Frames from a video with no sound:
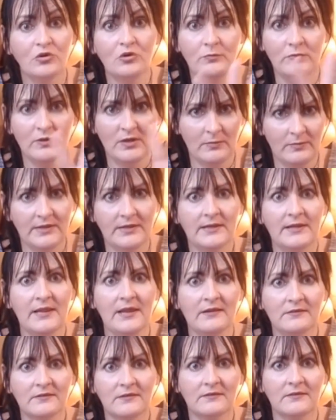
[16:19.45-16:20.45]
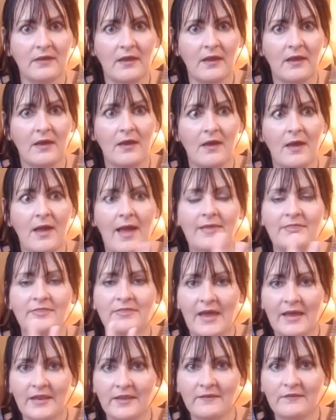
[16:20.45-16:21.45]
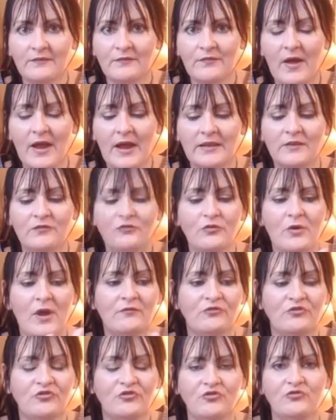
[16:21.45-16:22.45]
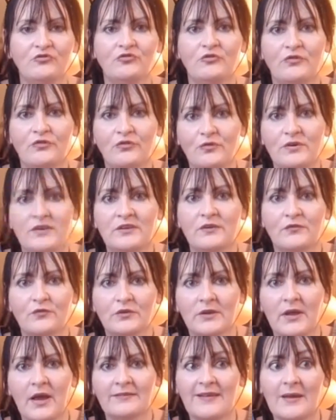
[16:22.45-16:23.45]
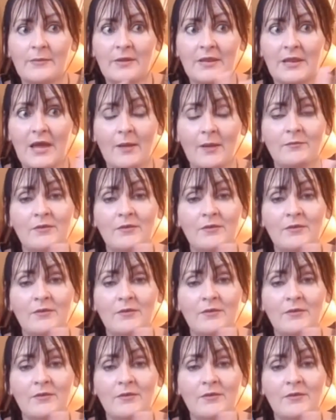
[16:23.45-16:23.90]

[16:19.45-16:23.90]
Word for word: could be a bit eclectic there and that is fine if you have two to three different kinds i mean